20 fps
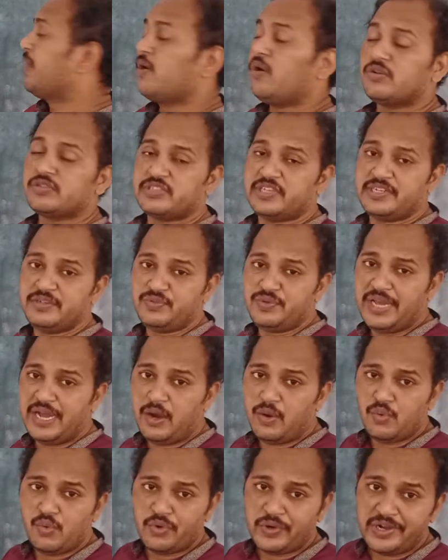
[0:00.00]
peroxide we
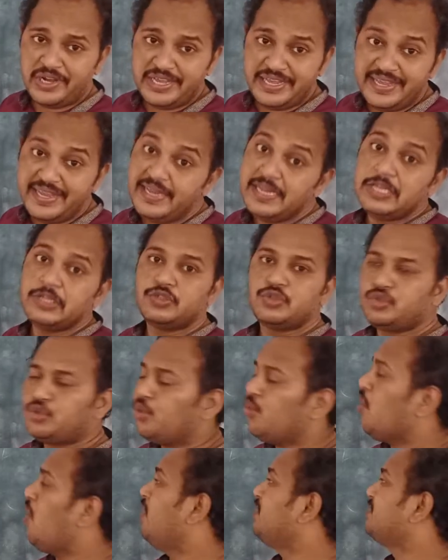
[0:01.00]
have only
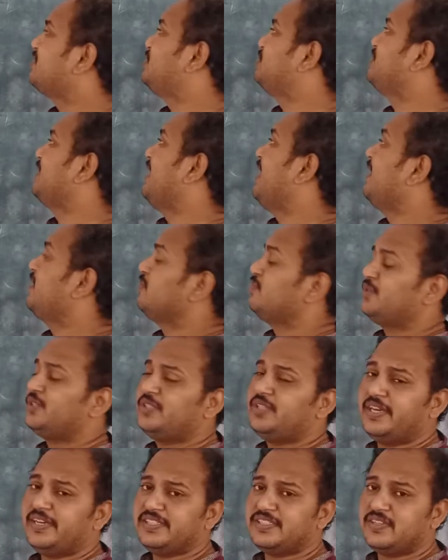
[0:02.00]
2 oxygen atoms.
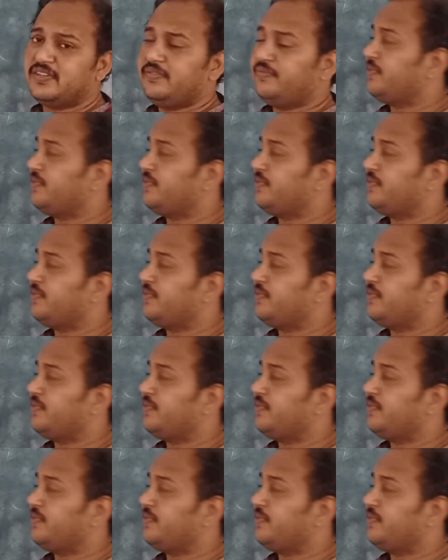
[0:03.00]
That is the